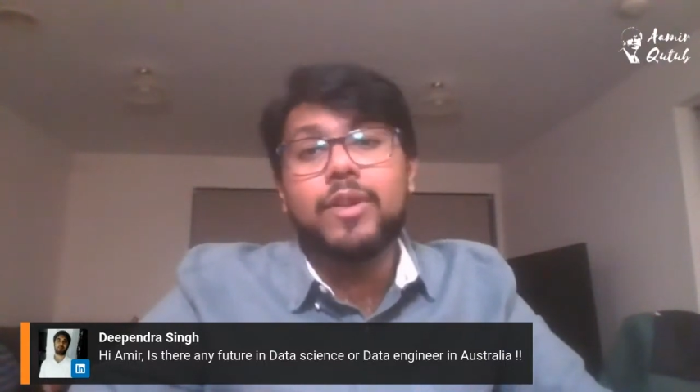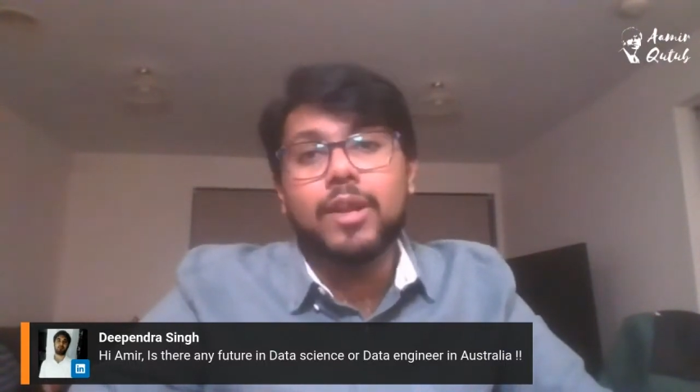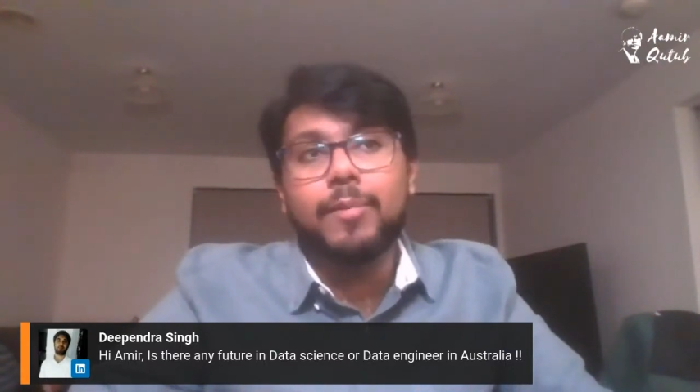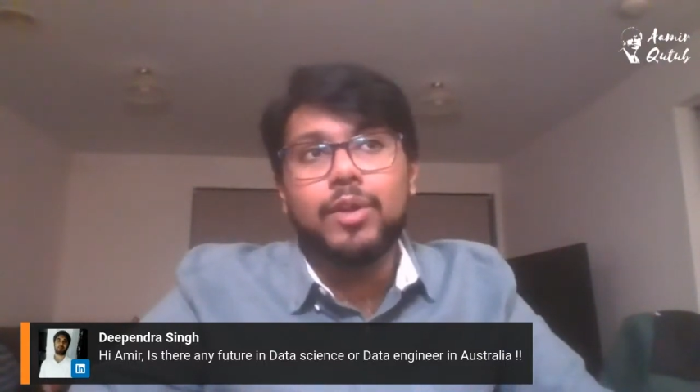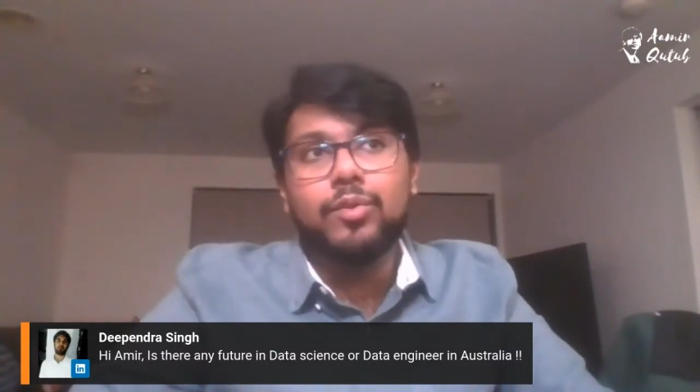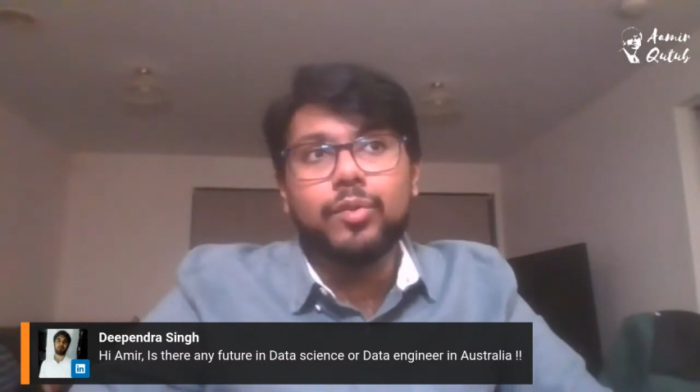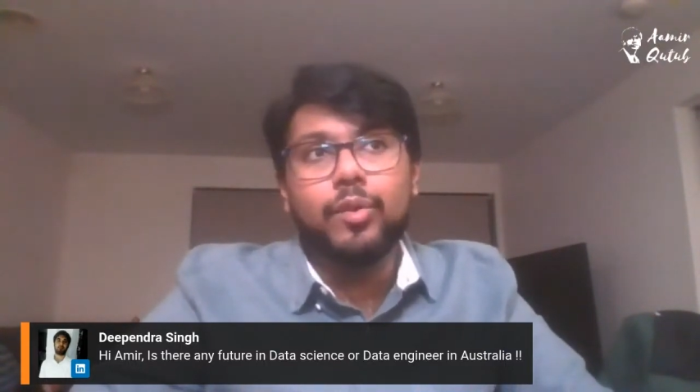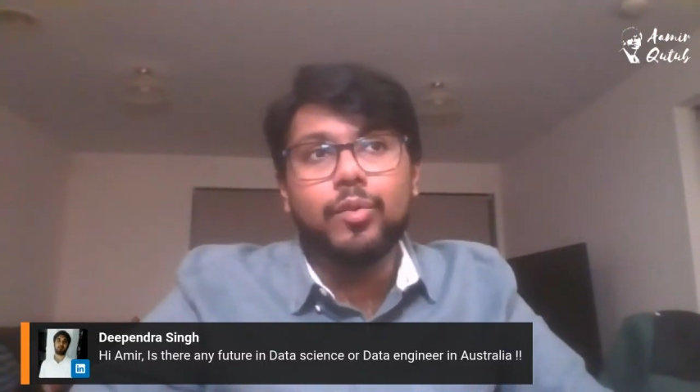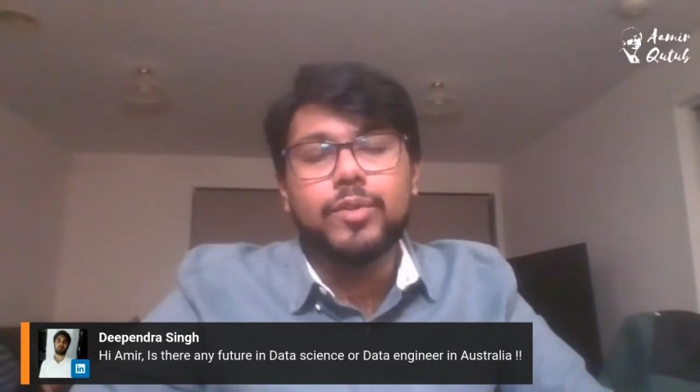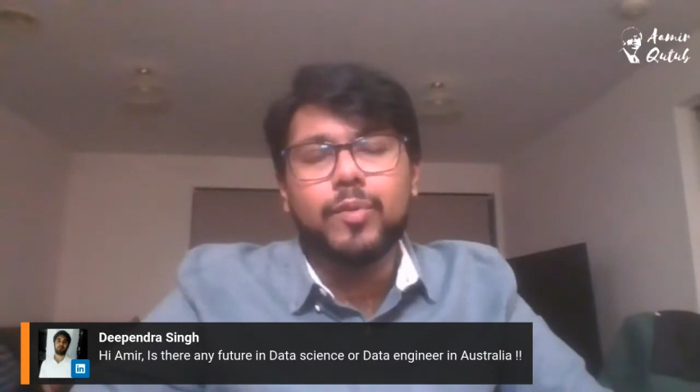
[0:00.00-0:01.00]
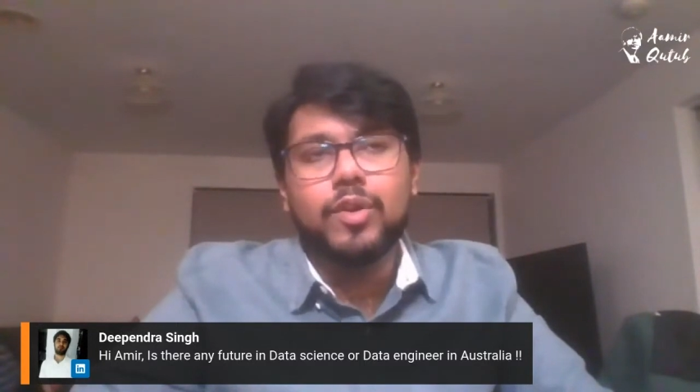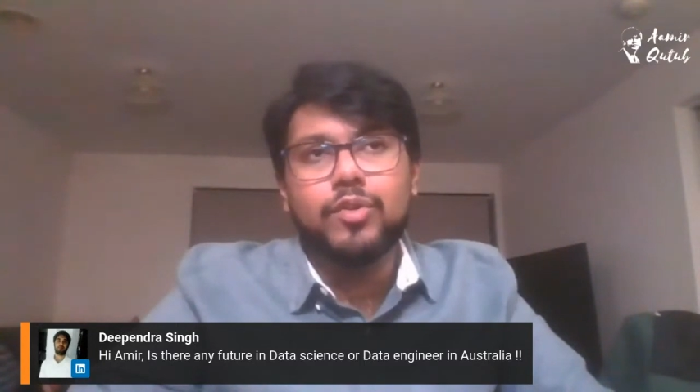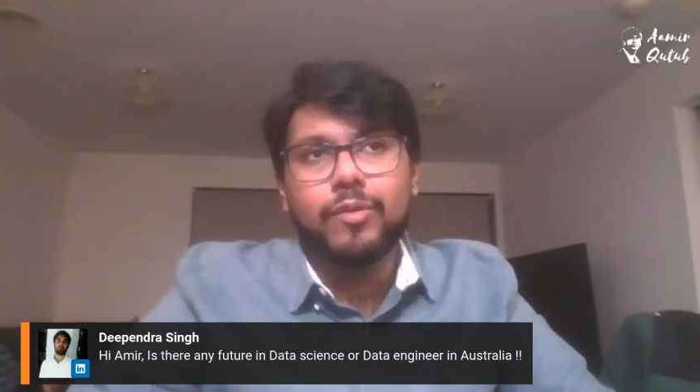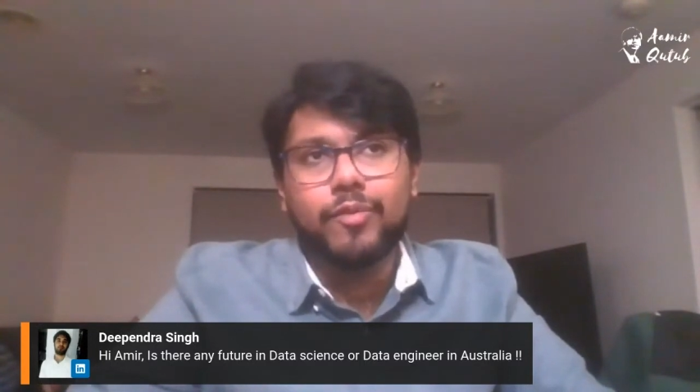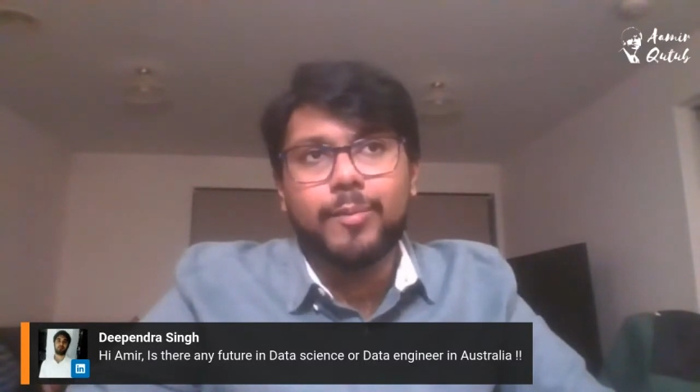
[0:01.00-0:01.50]
recommend you to do is, because
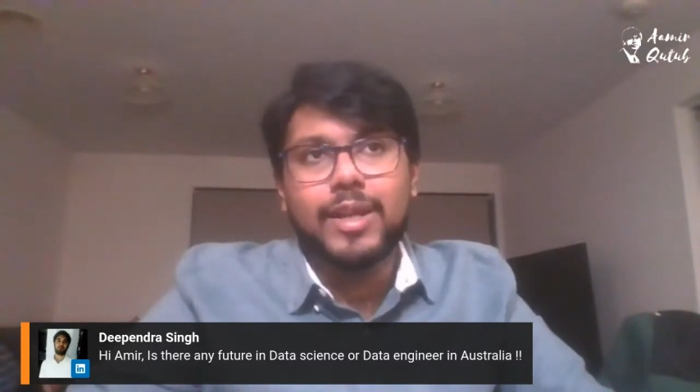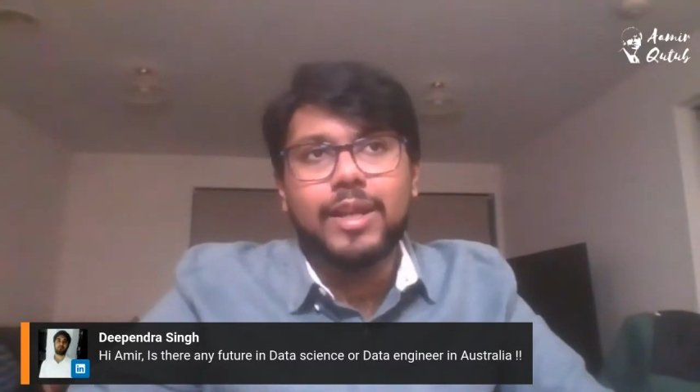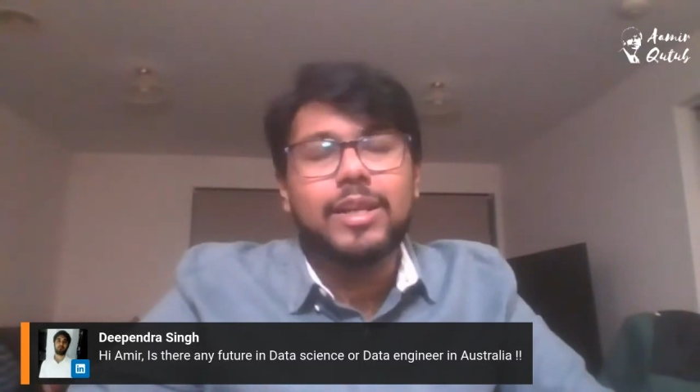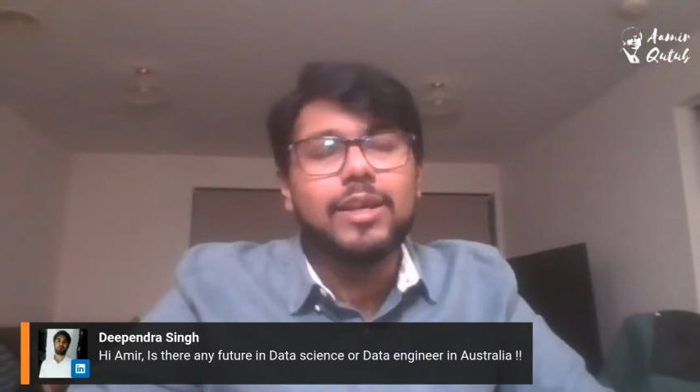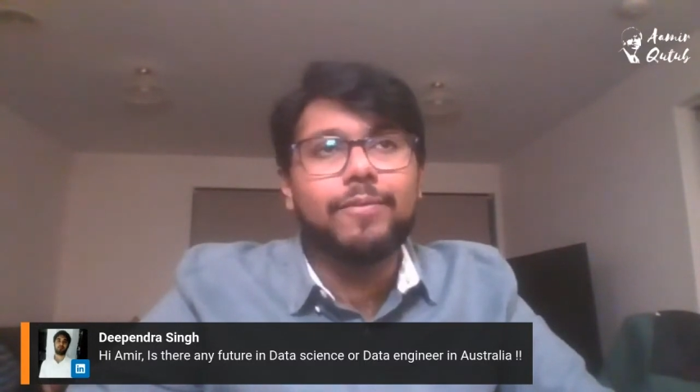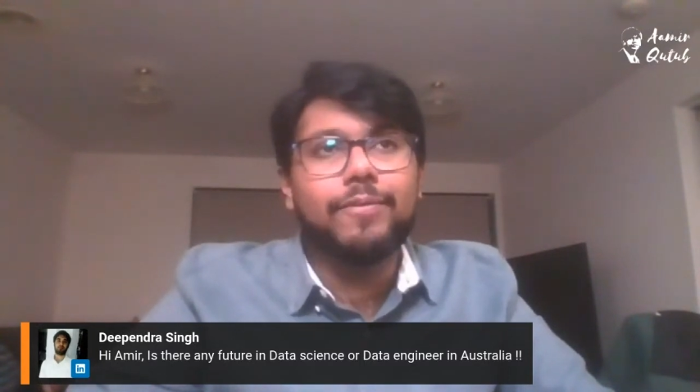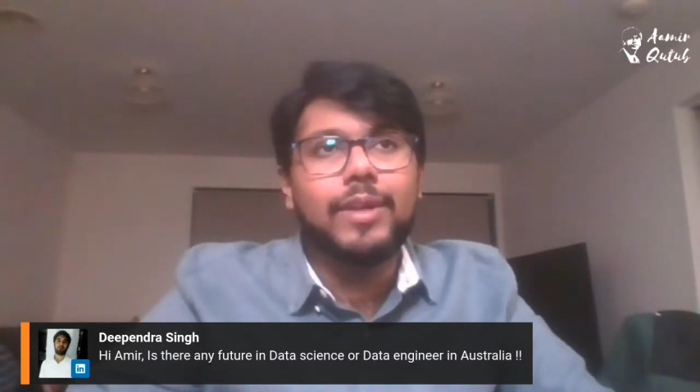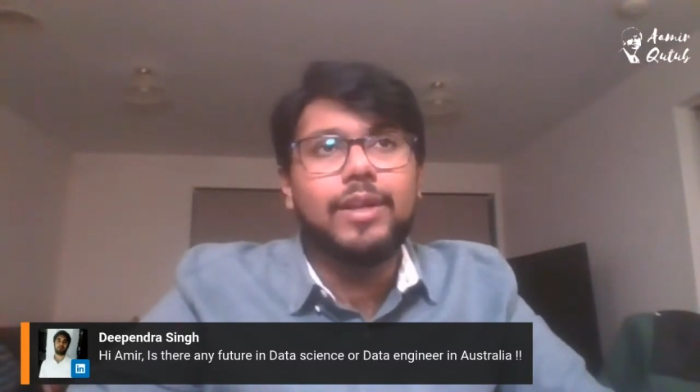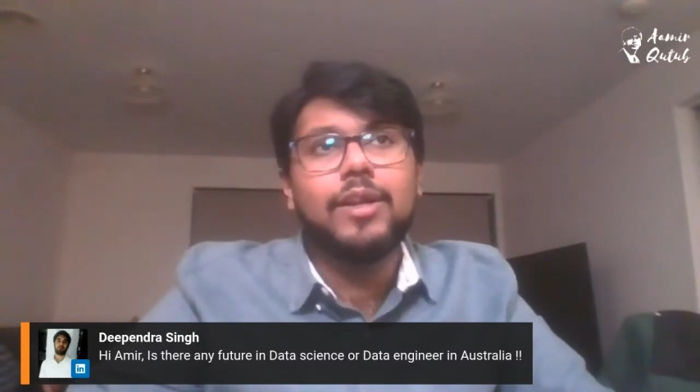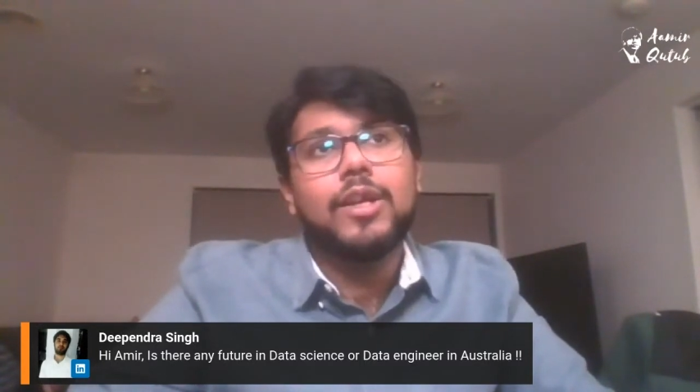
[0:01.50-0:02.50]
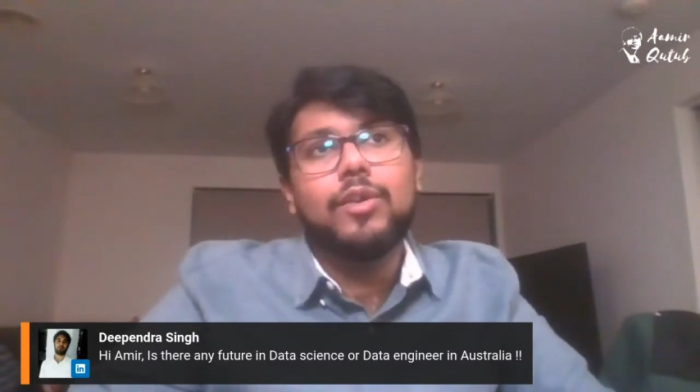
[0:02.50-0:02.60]
you are from a technical field,